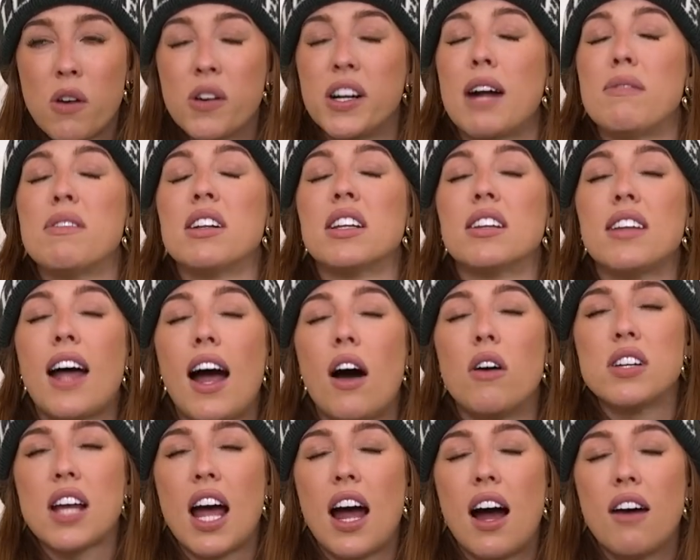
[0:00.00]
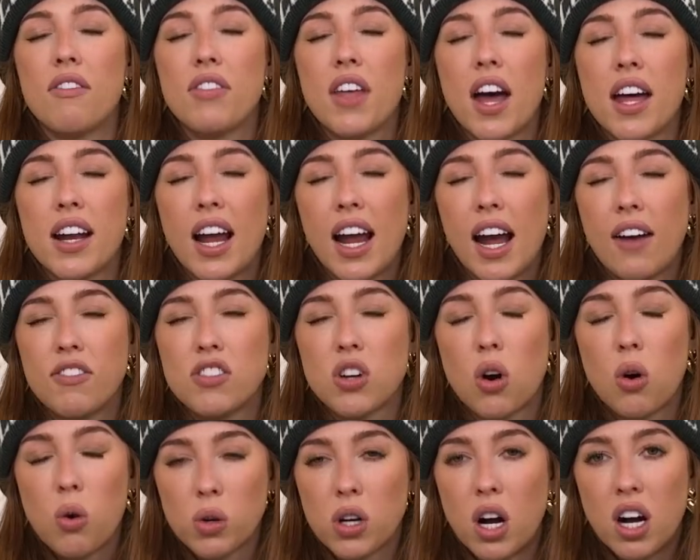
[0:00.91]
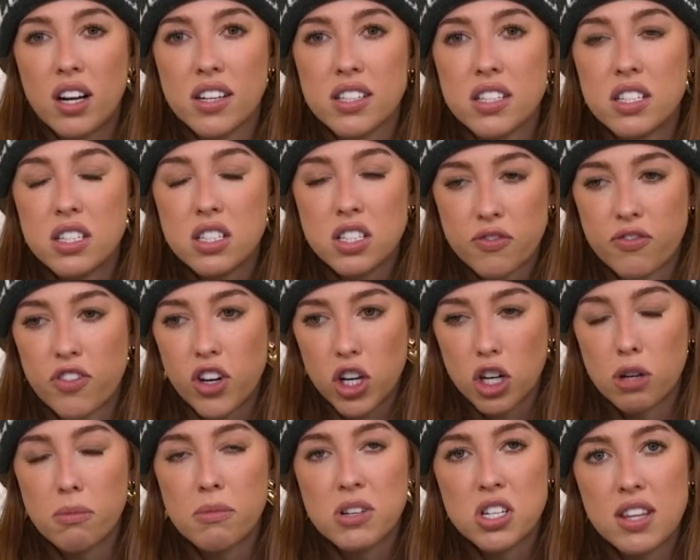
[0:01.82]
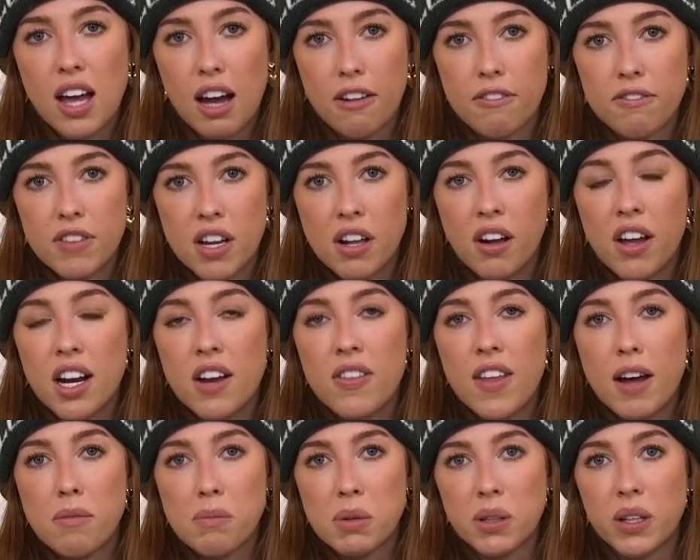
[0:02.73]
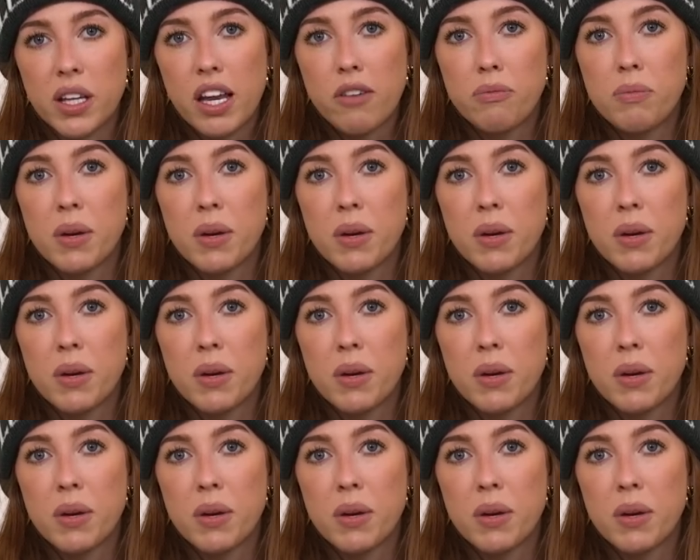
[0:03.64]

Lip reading: And I'm allowed to have that. And I have to hold on firm to that feeling and that belief,